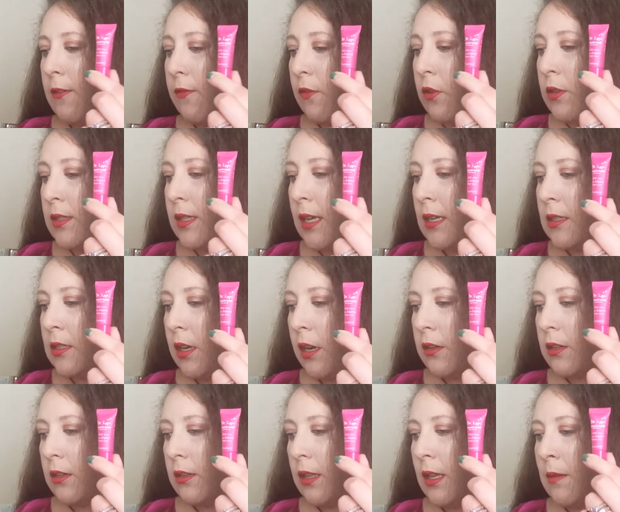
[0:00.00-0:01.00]
a full-size
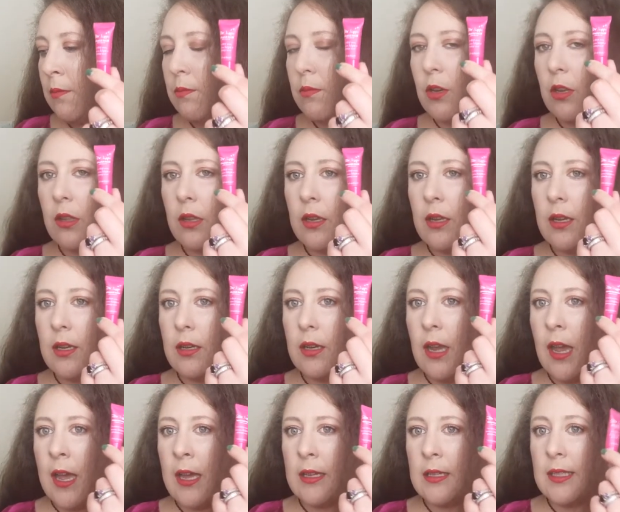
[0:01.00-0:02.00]
Doctor Lip, you're looking
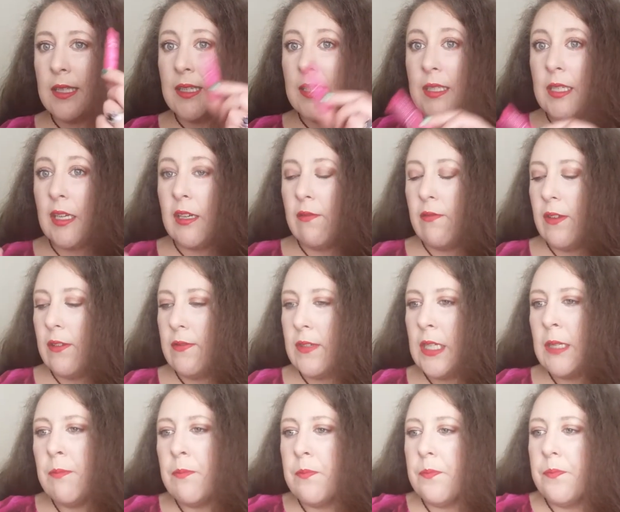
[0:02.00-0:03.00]
at sixteen
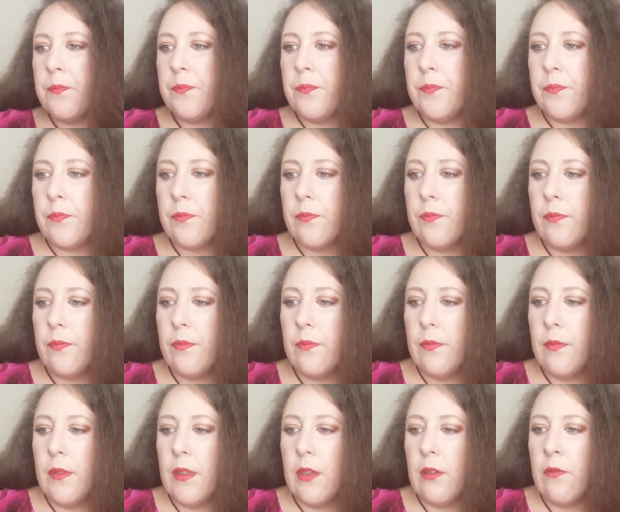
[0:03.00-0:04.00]
fifty
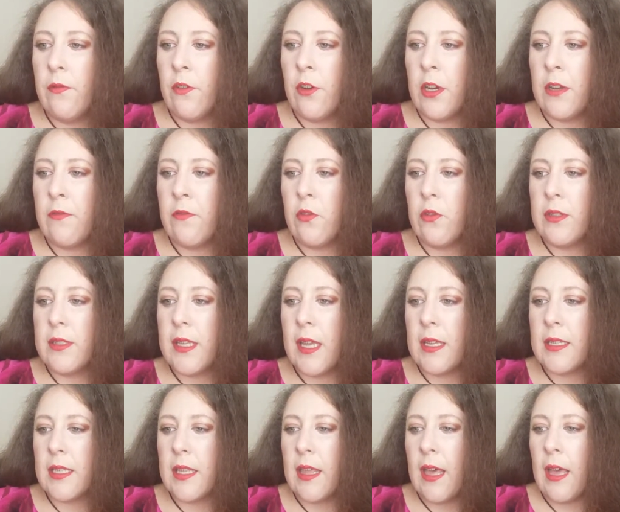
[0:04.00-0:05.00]
for a full
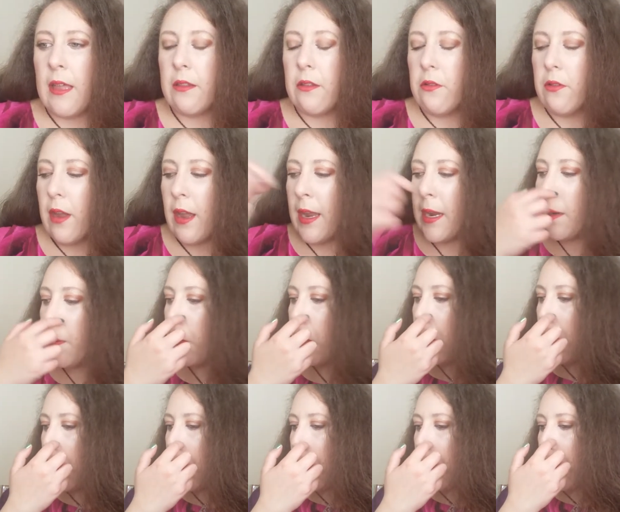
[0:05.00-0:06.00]
size of that little guy.
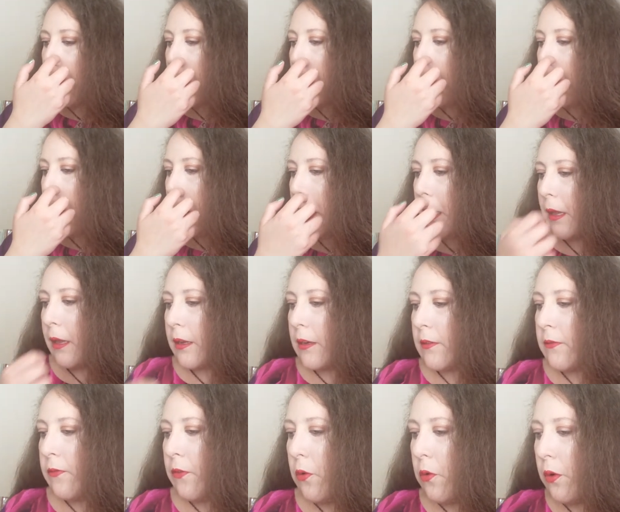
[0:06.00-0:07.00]

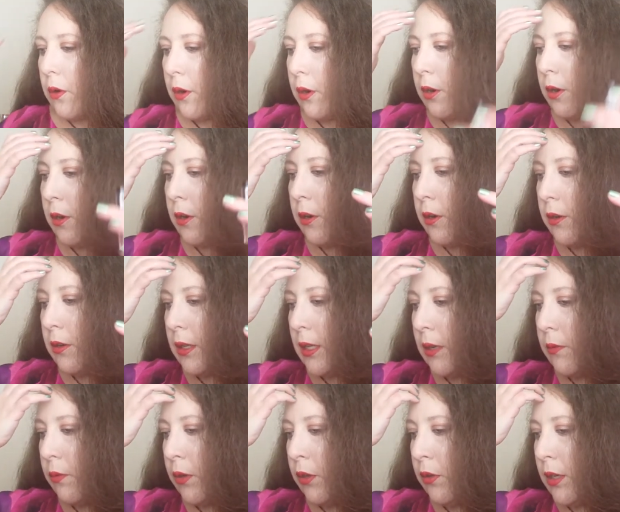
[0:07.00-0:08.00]
And for
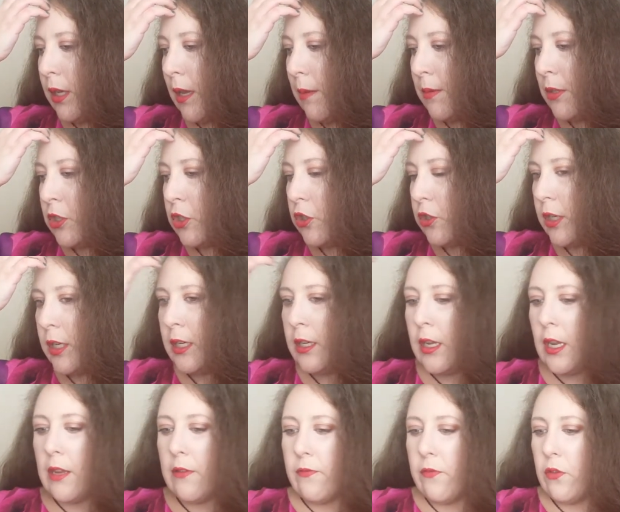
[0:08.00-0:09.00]
the Real
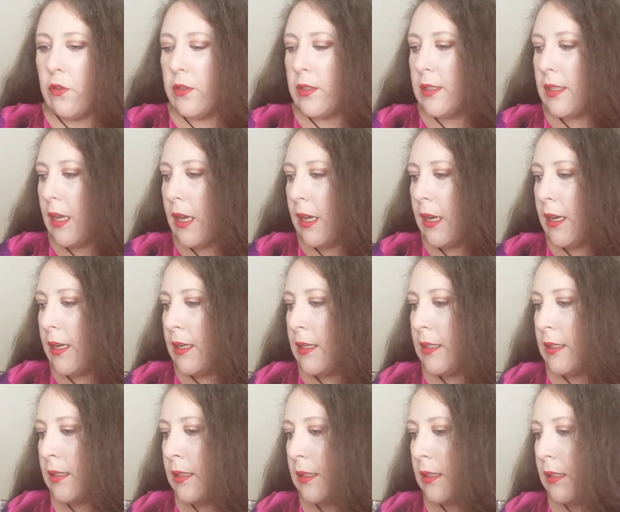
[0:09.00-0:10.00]
Chemistry, a full
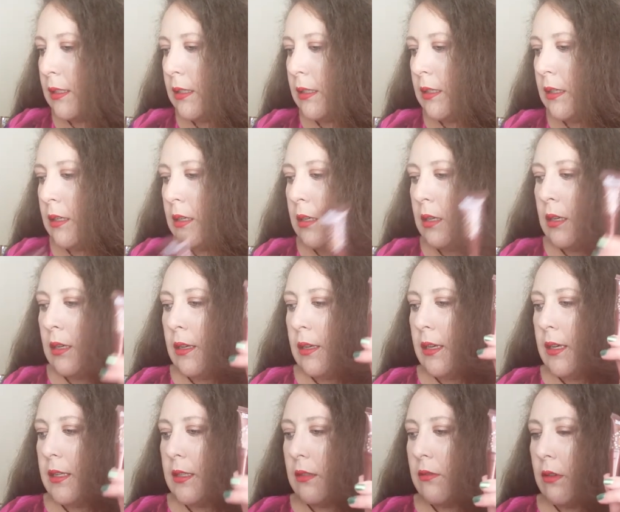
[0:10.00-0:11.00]
size
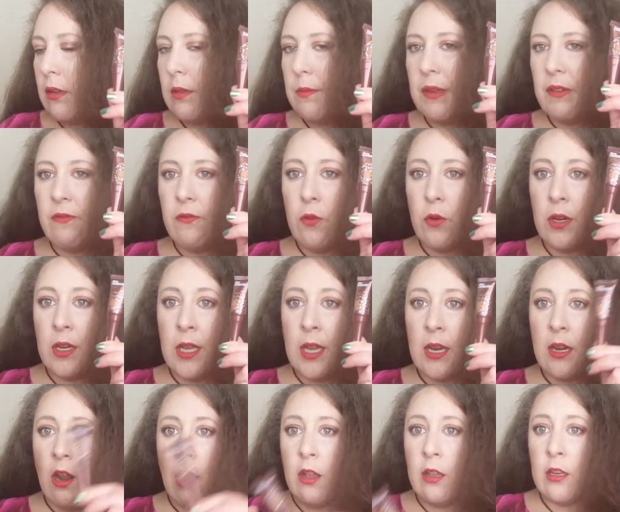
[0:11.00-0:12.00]
is going to be
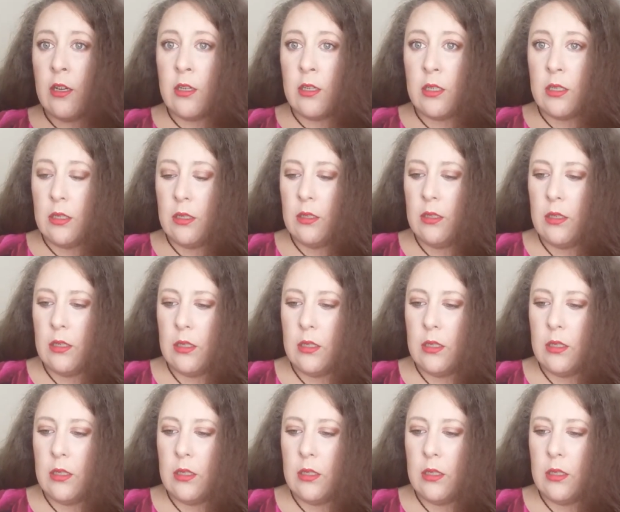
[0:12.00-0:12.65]
forty-eight dollars.